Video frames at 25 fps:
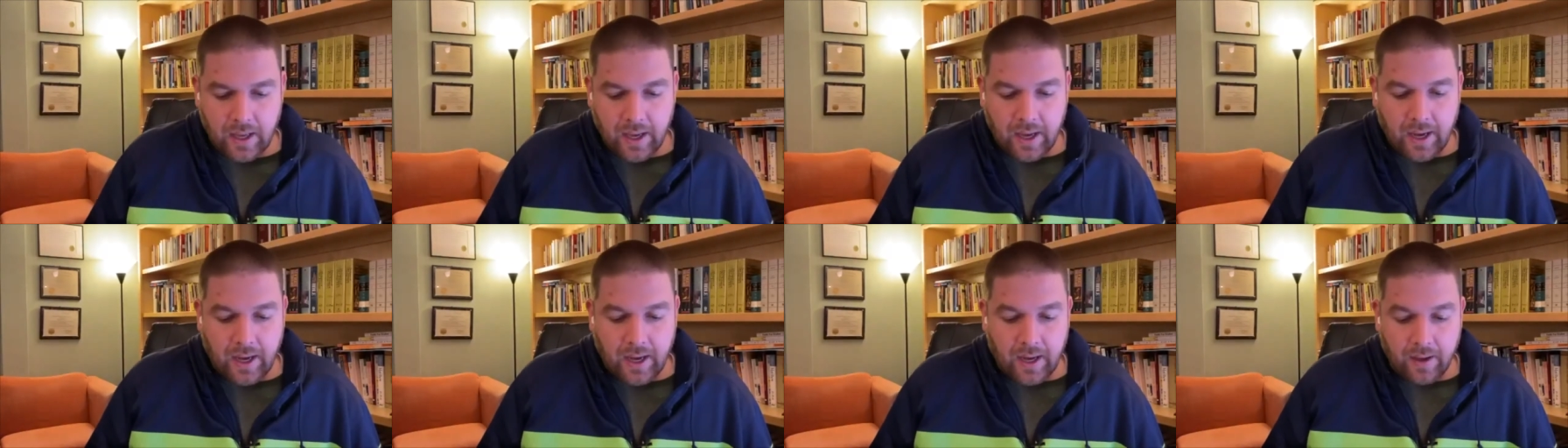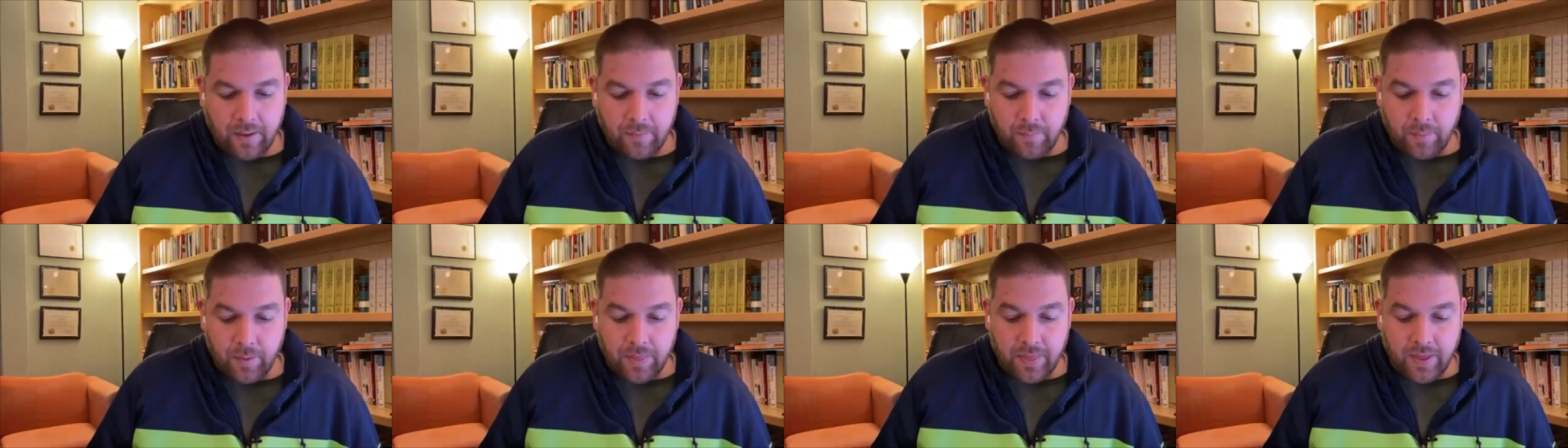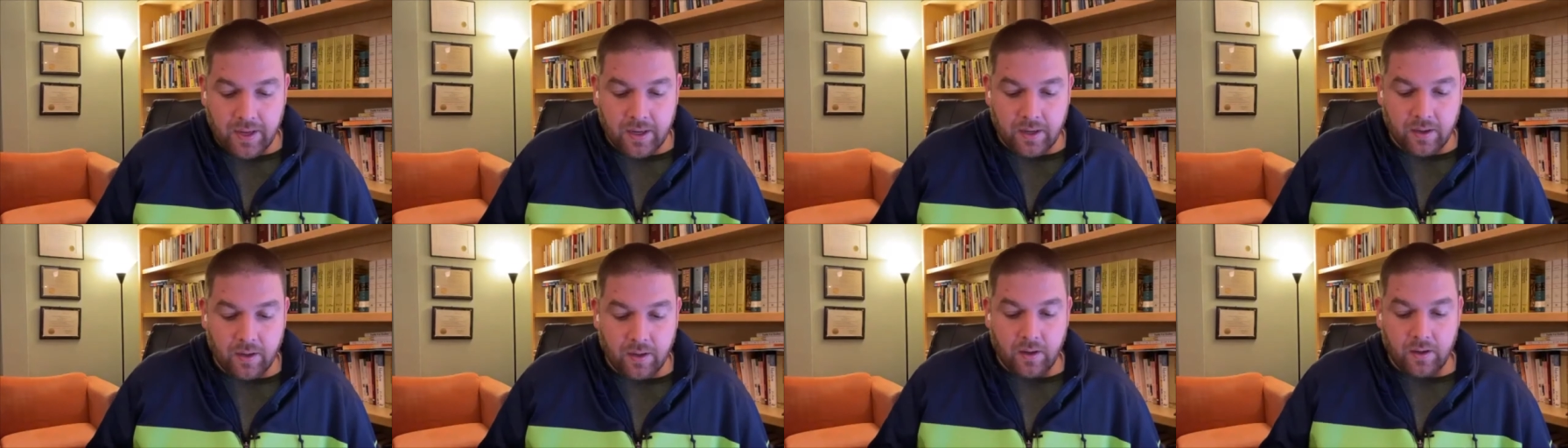Uh, but
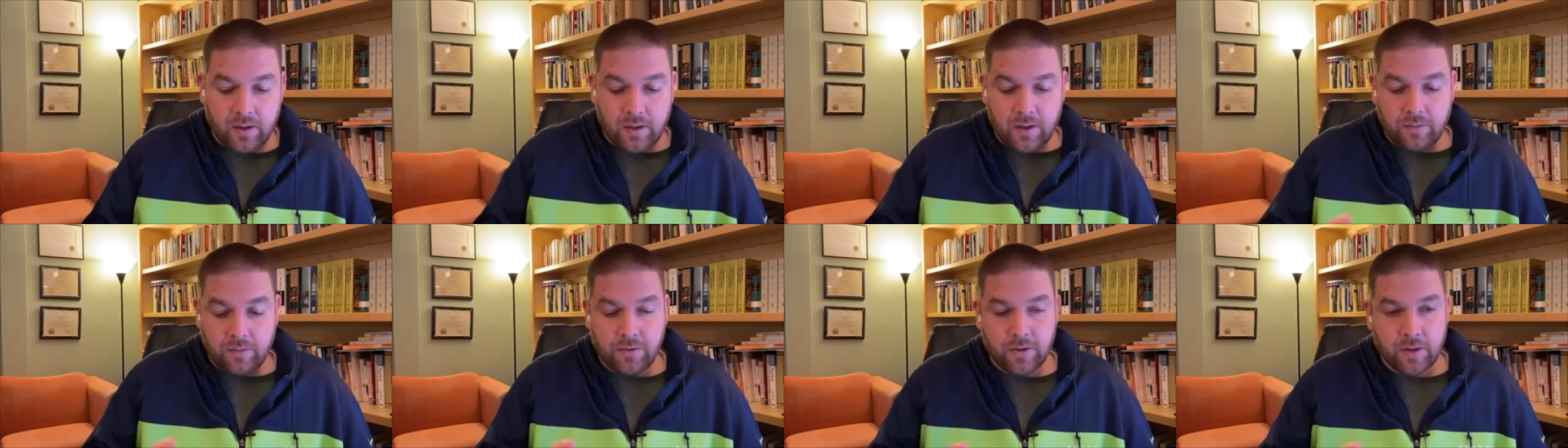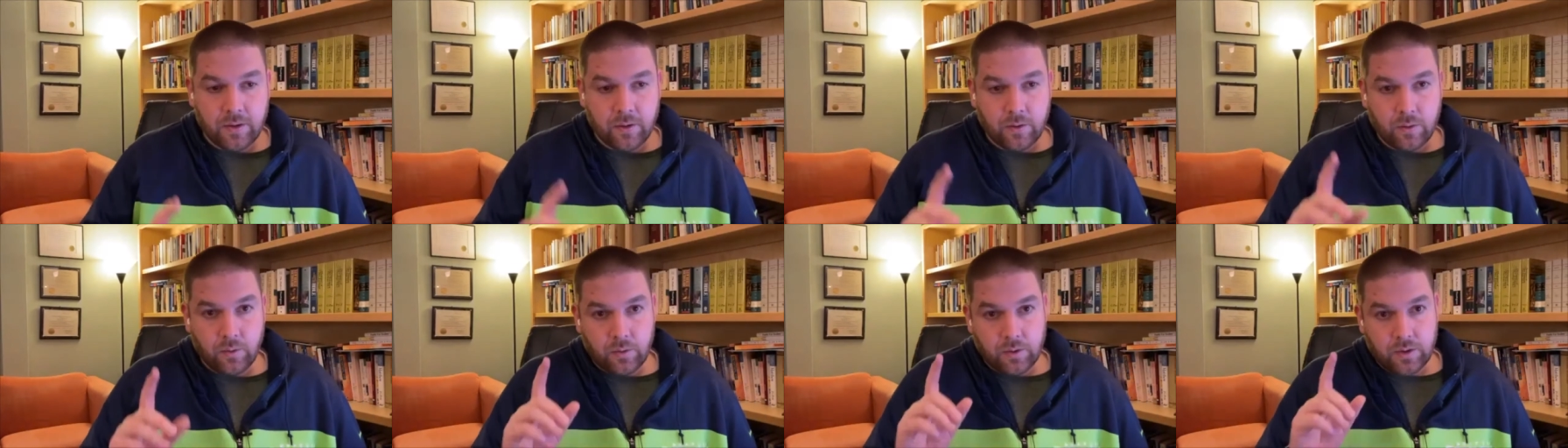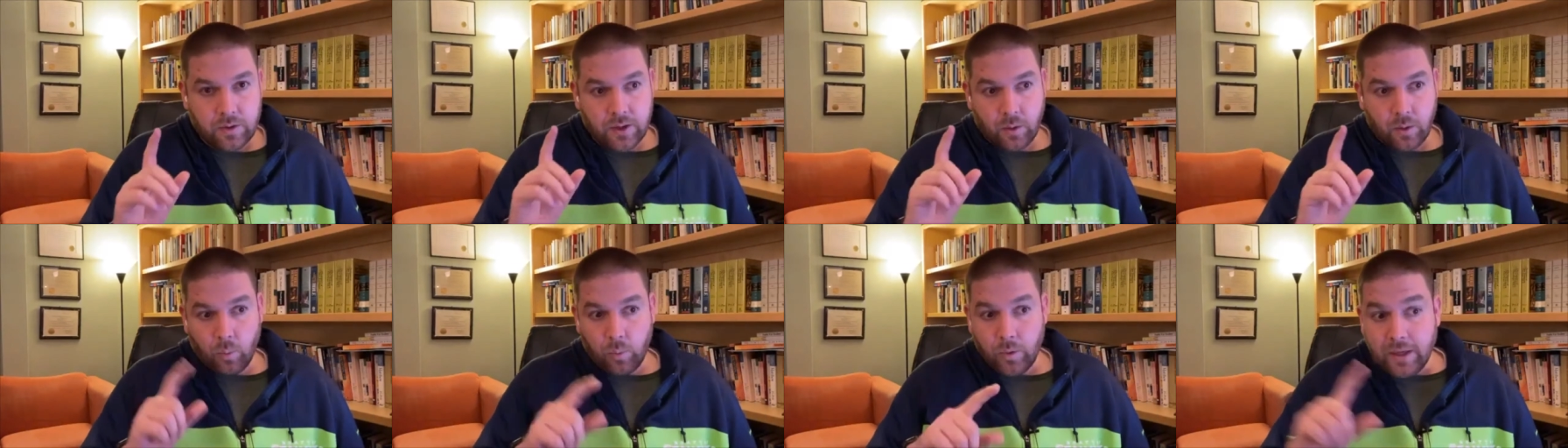then even
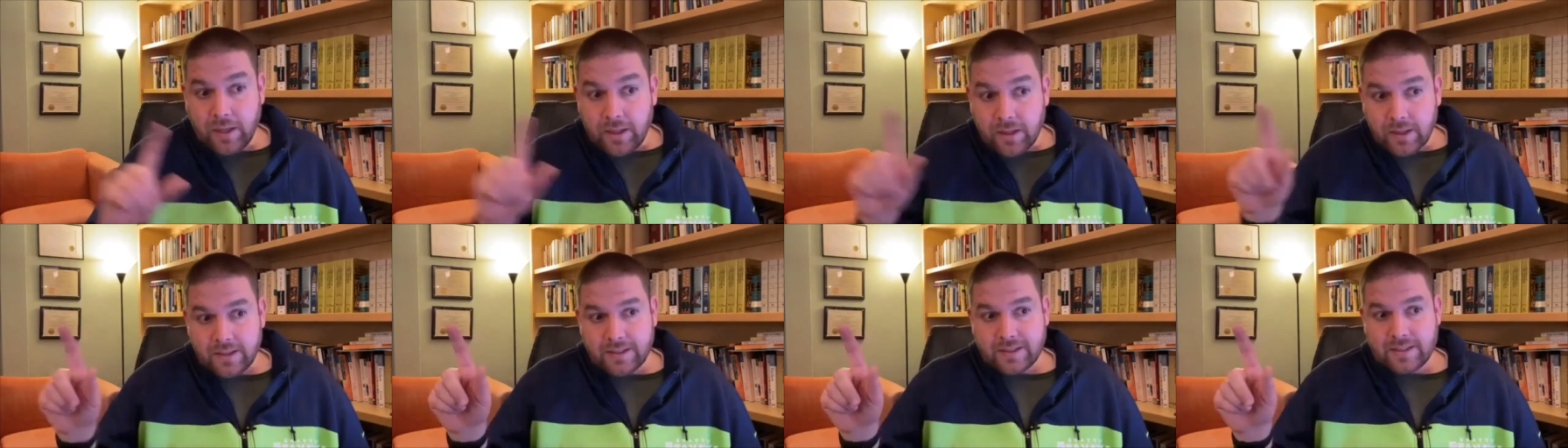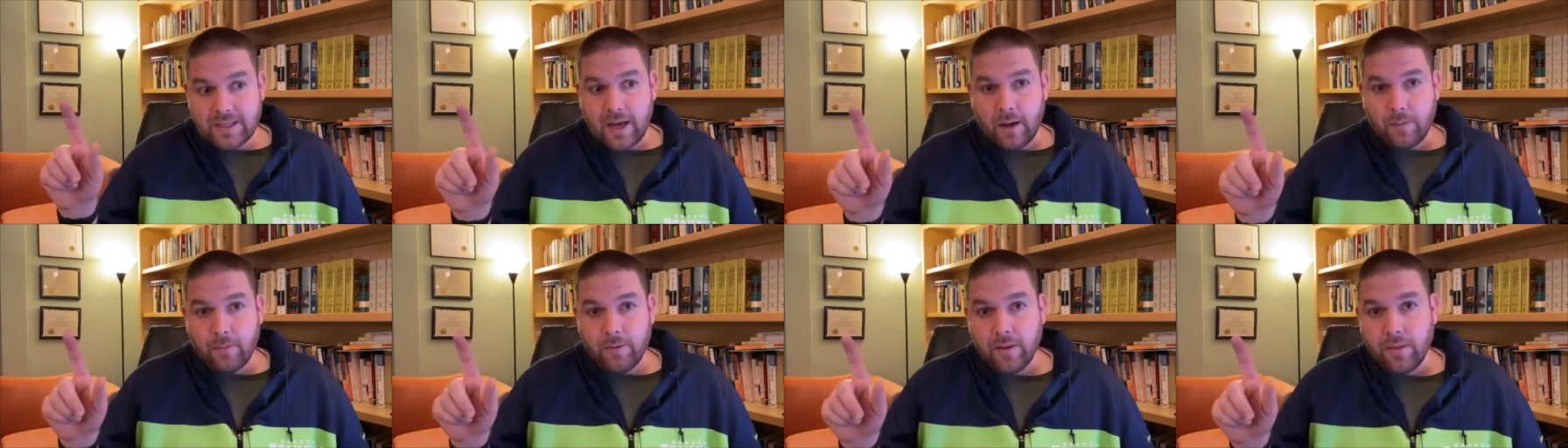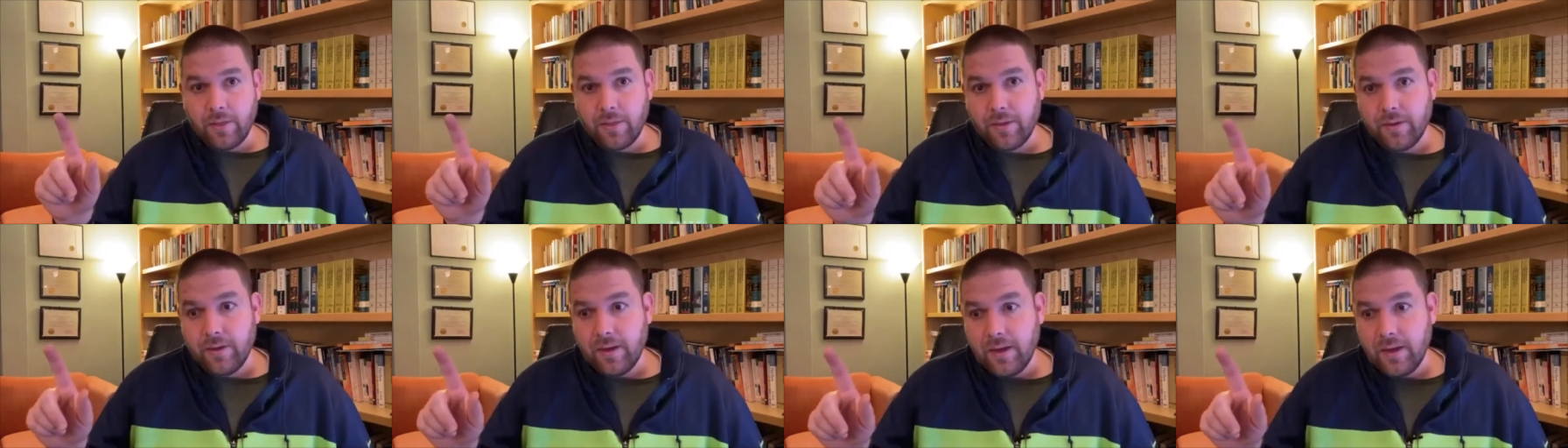the weekly Sabbath